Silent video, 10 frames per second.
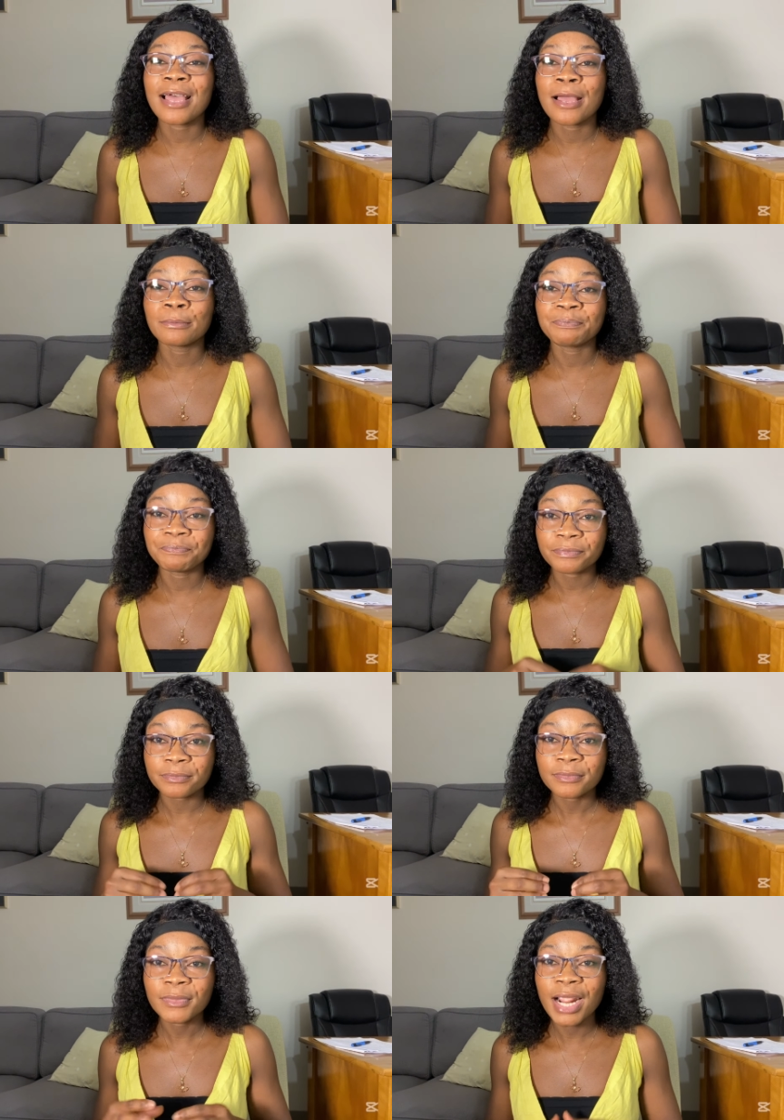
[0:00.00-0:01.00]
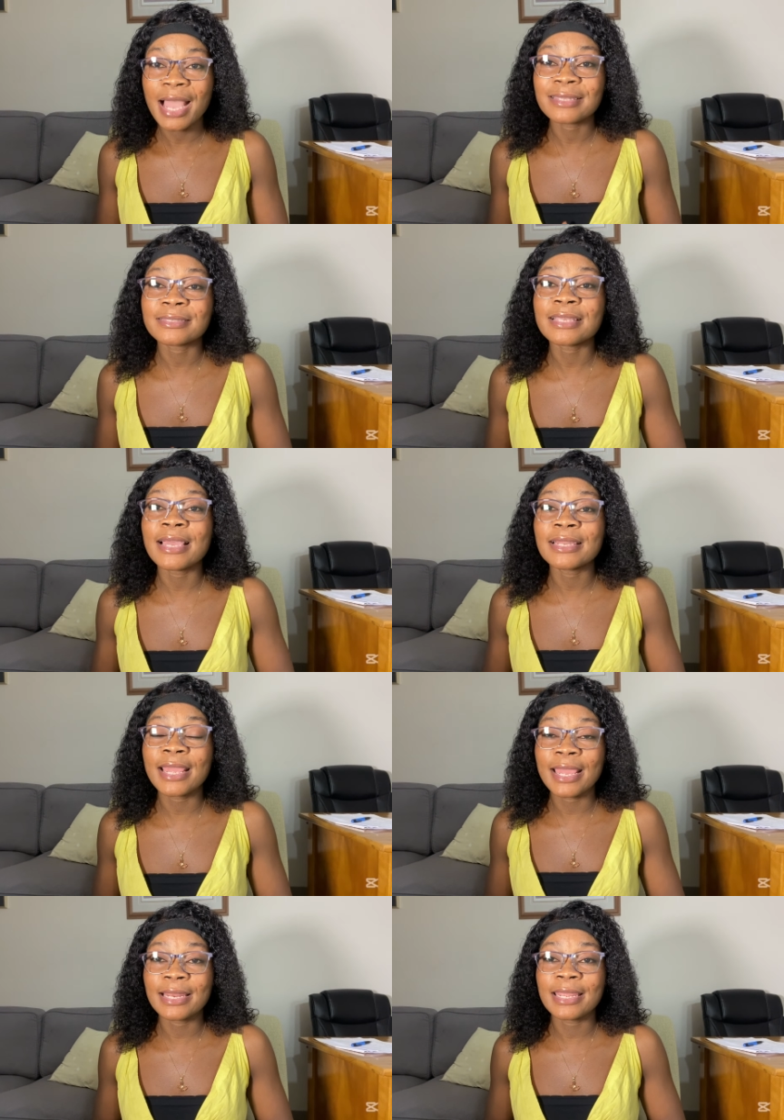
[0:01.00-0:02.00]
as said
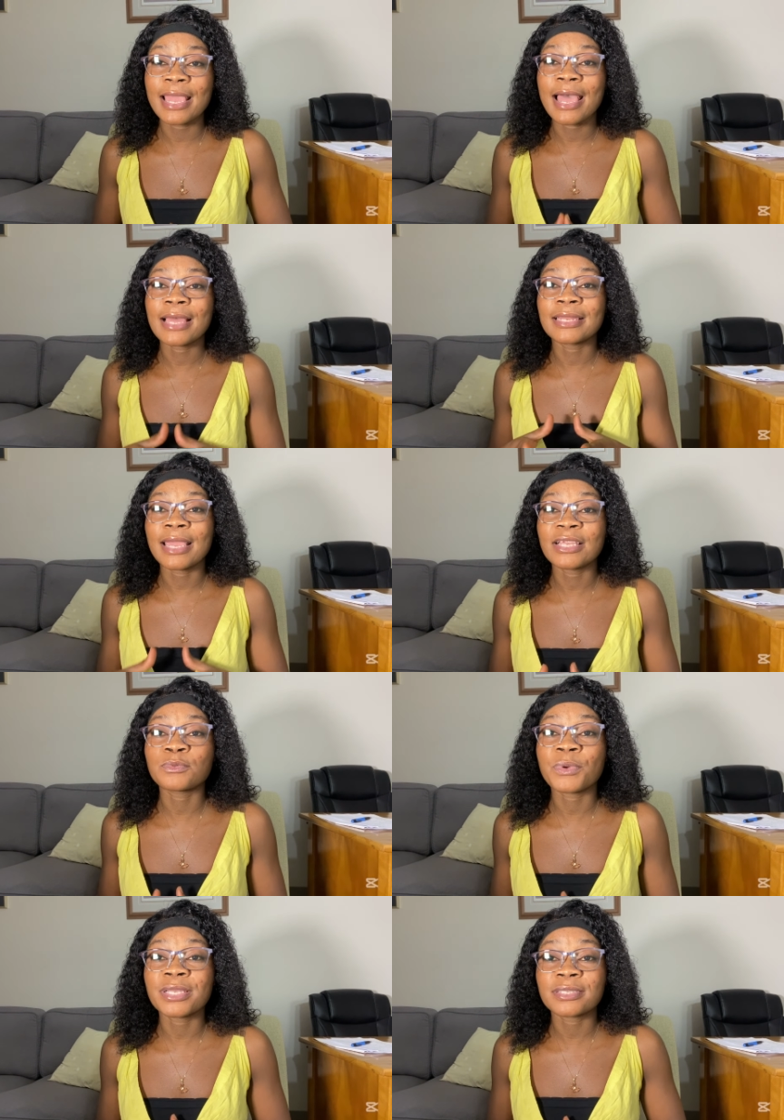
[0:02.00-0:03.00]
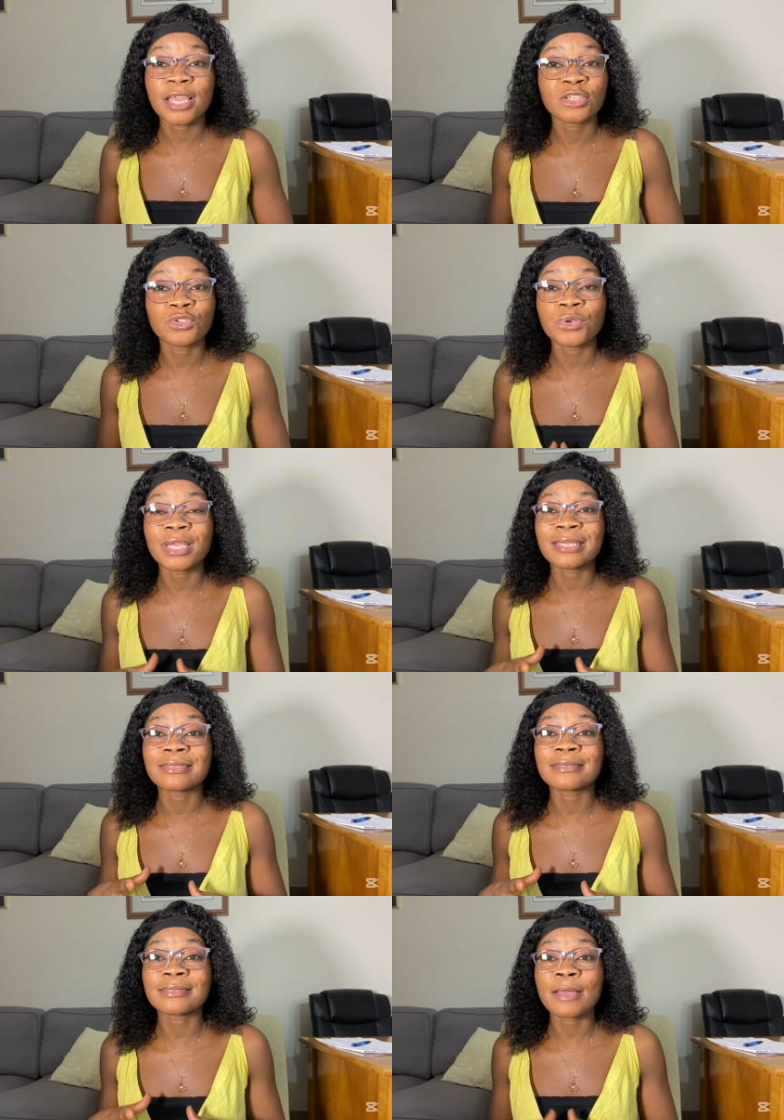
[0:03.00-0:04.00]
earlier, the express entry is
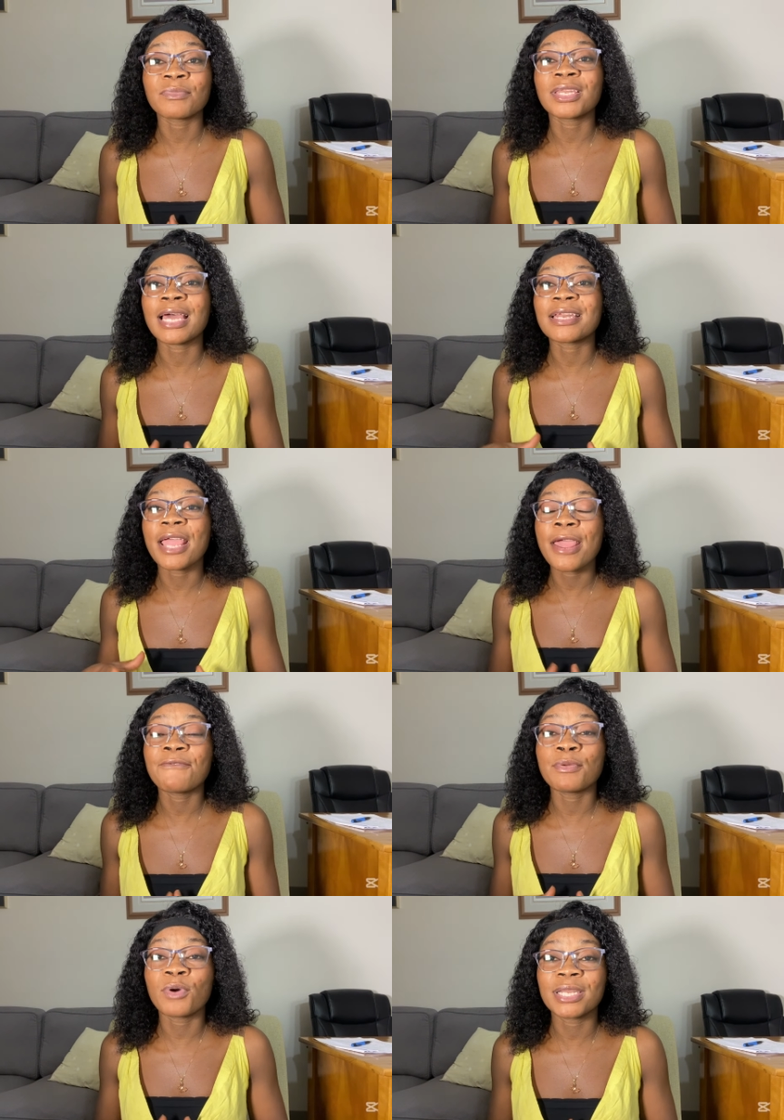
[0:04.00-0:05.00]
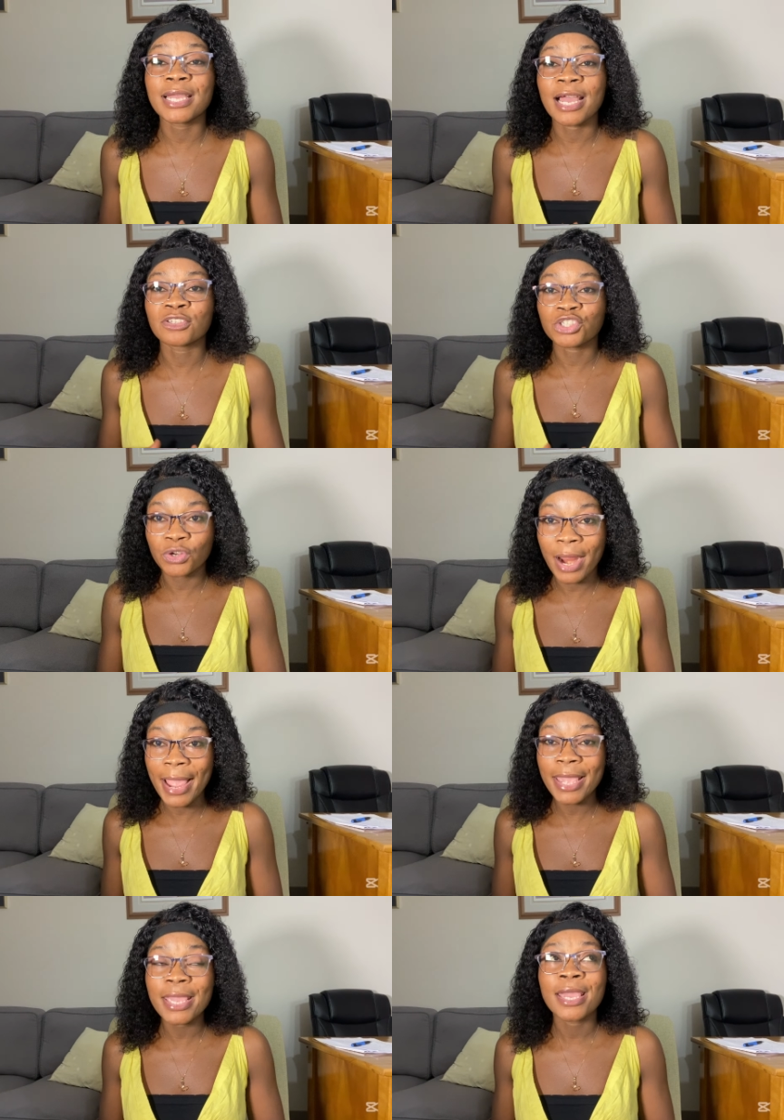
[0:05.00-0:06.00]
something that everybody can
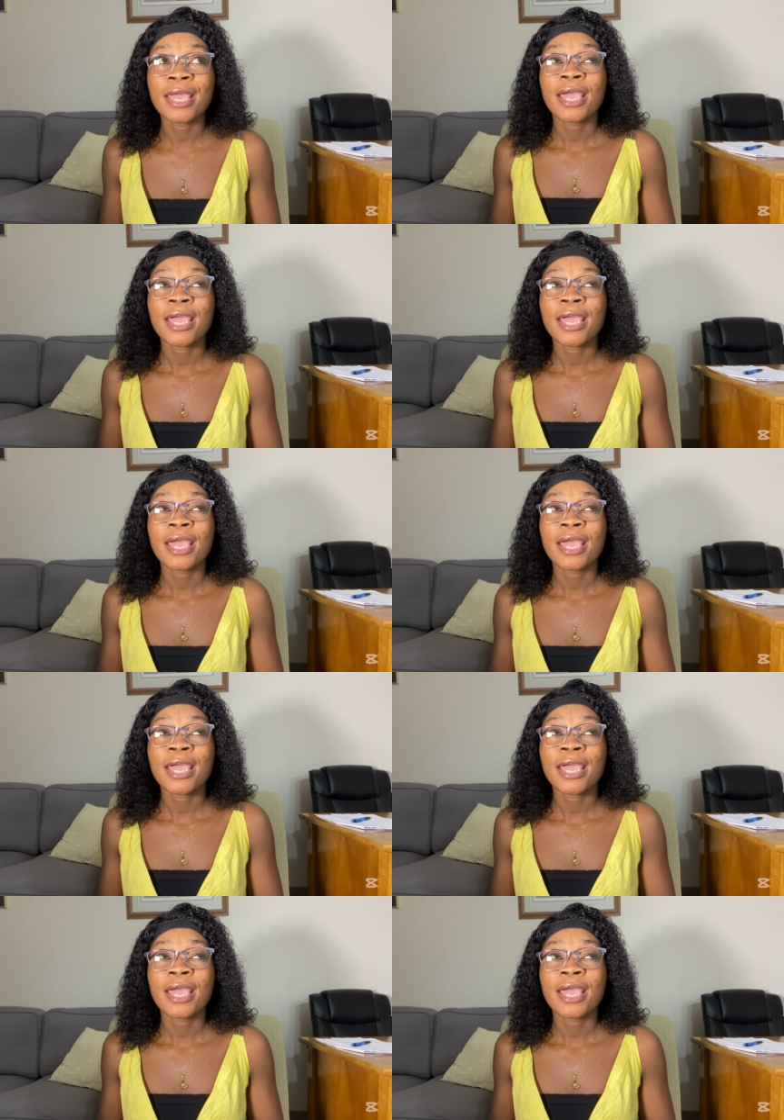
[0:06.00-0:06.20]
try.